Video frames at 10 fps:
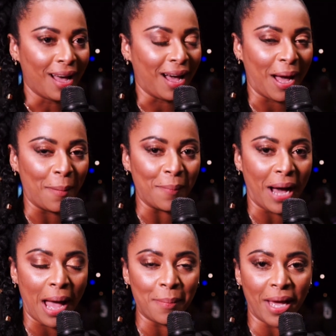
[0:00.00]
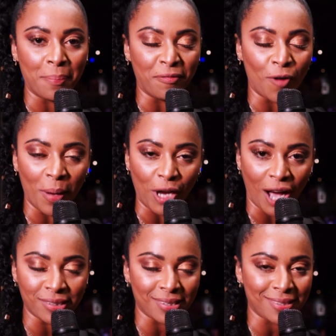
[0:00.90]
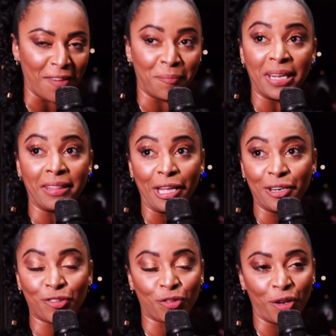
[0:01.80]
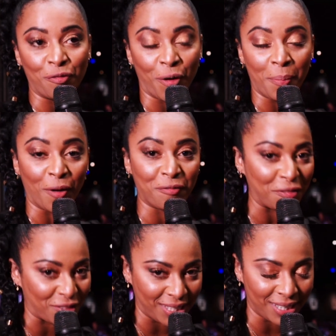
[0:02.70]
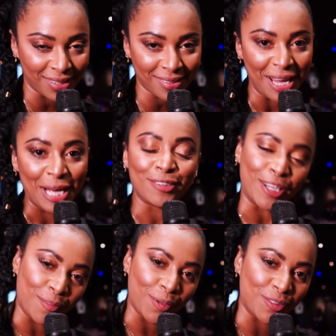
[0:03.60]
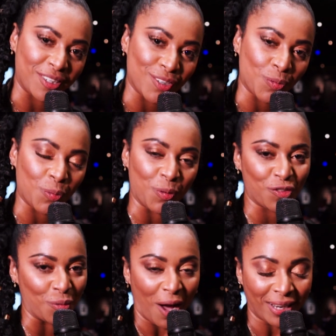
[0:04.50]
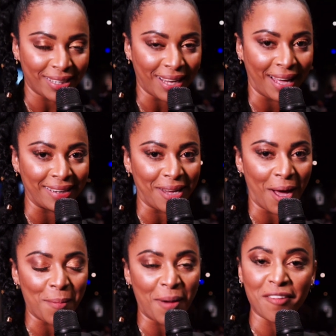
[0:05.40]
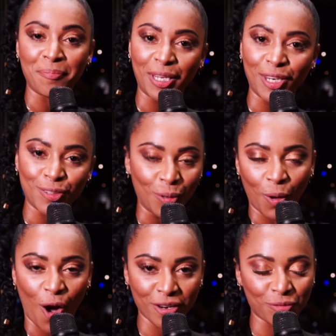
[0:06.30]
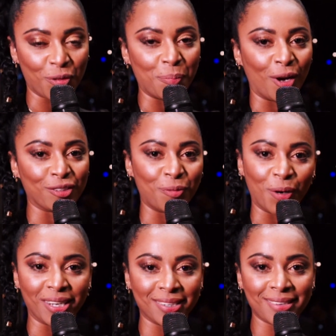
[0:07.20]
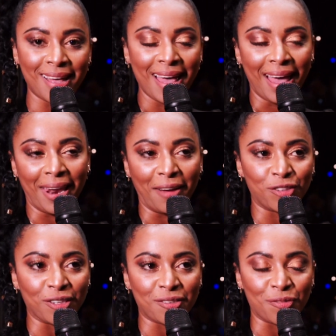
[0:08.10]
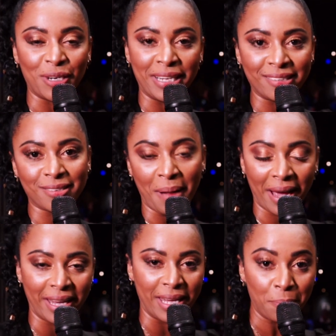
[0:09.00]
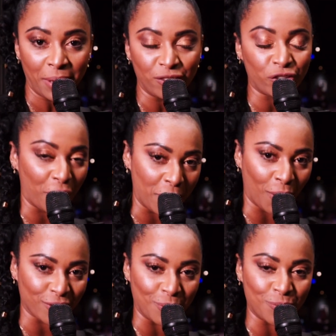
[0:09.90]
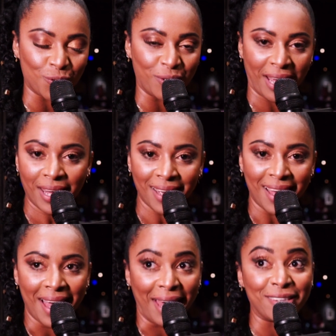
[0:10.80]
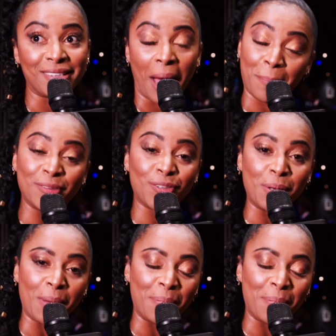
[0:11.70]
I'm a performing artist. I've been in the industry for about 15 years, 10 of those years with Jamali, and I've been a solo artist for the past 4 years, and I've just released my EP Cherry Blossom today, and it happens to be my